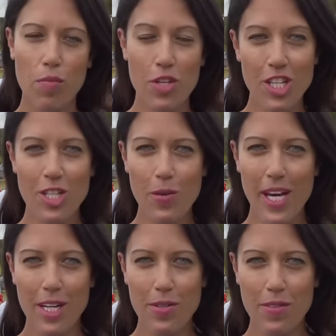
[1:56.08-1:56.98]
More than
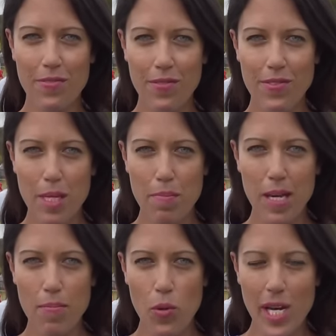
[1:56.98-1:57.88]
250
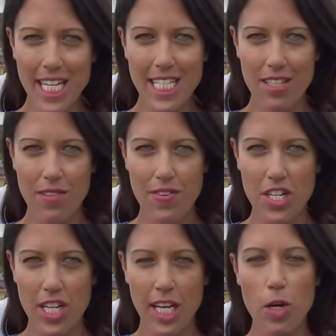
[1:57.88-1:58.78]
people entered the
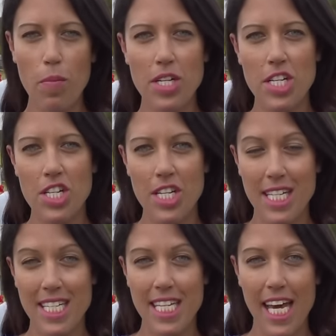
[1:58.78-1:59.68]
fishing competition
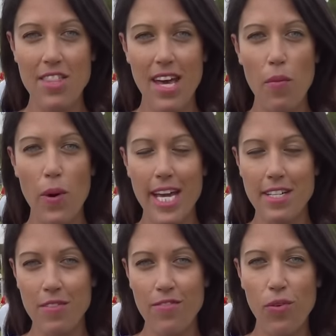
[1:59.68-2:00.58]
and today they
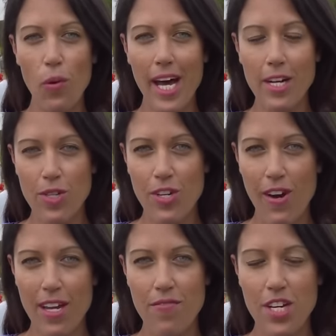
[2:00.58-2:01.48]
weighed in 400
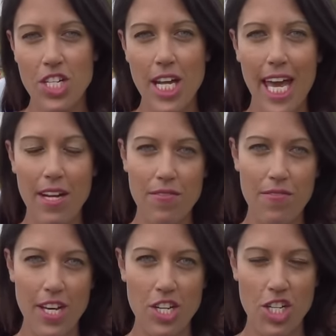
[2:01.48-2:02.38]
crayfish and
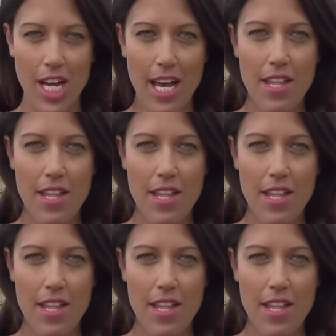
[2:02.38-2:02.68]
fish